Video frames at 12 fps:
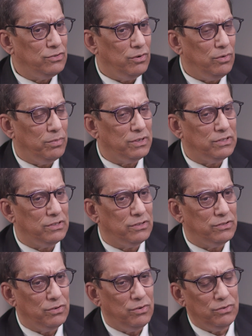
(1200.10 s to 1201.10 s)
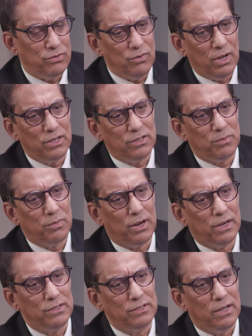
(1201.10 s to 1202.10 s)
through business, through
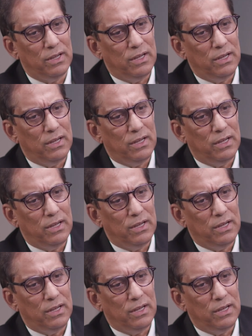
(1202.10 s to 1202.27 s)
enterprise,